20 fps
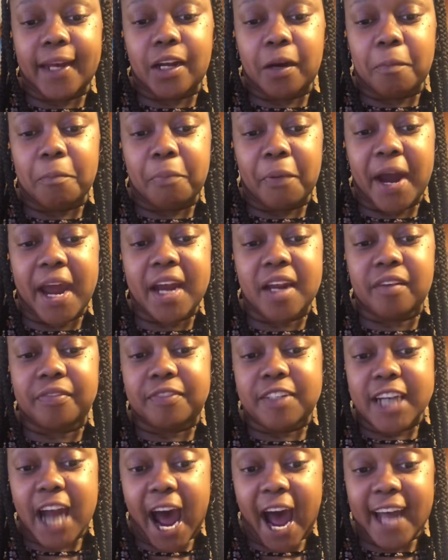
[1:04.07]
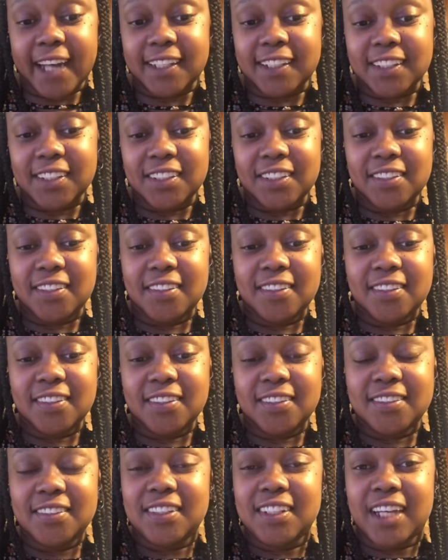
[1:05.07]
upbraideth not,
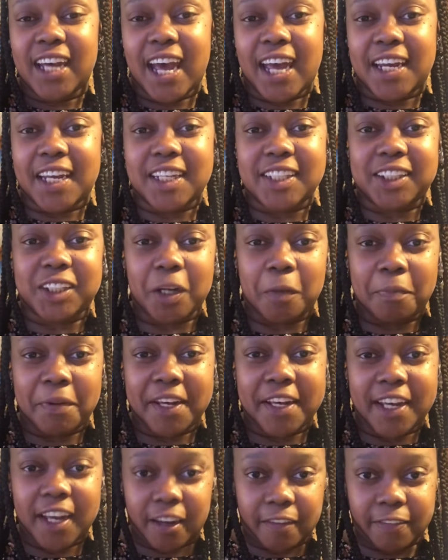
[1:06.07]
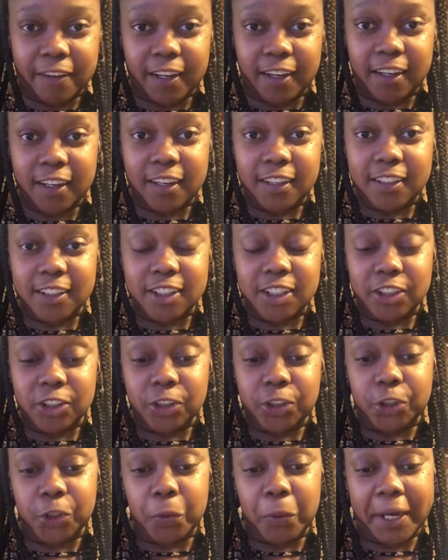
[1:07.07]
and it shall be given
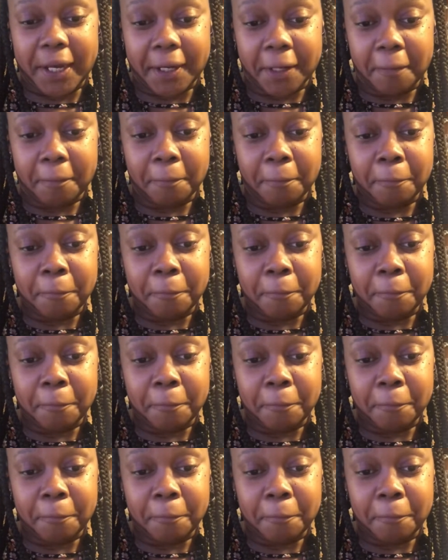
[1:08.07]
to him.